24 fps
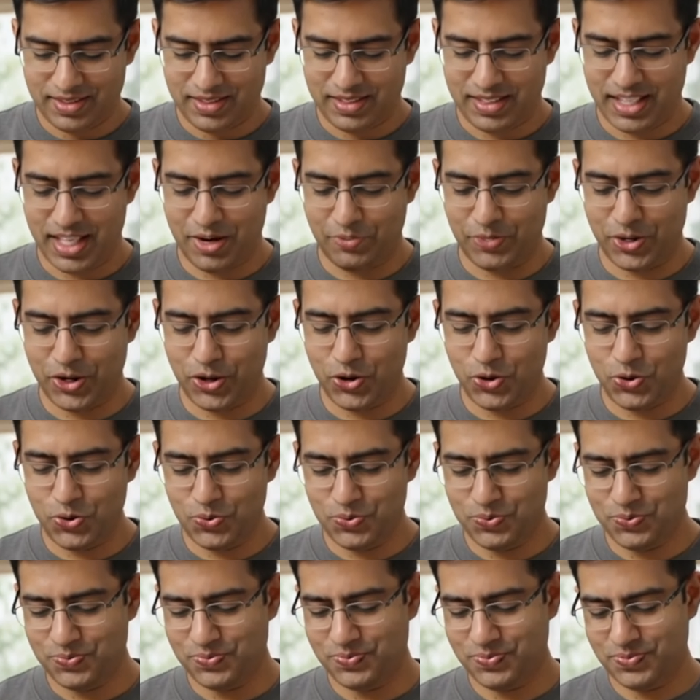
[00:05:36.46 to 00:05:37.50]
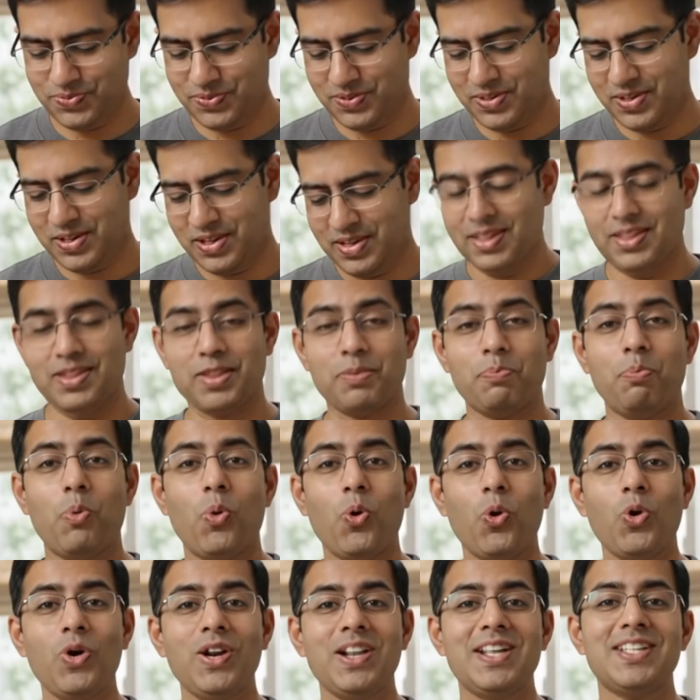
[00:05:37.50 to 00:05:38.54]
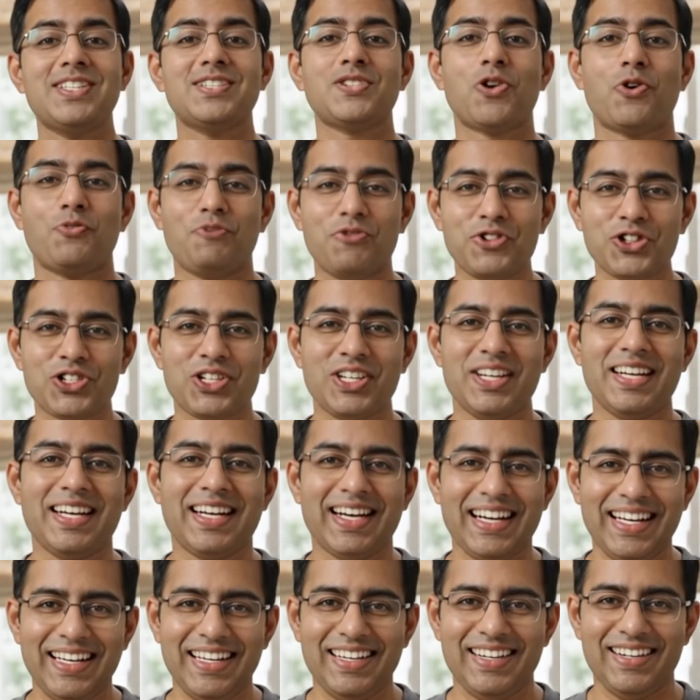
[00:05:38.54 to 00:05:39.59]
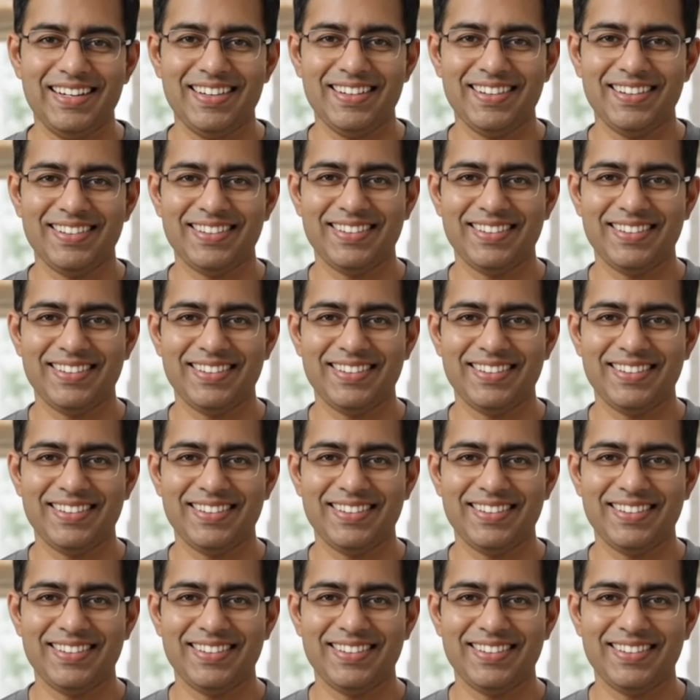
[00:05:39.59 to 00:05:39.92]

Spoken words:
There we go. The bowl is officially clean.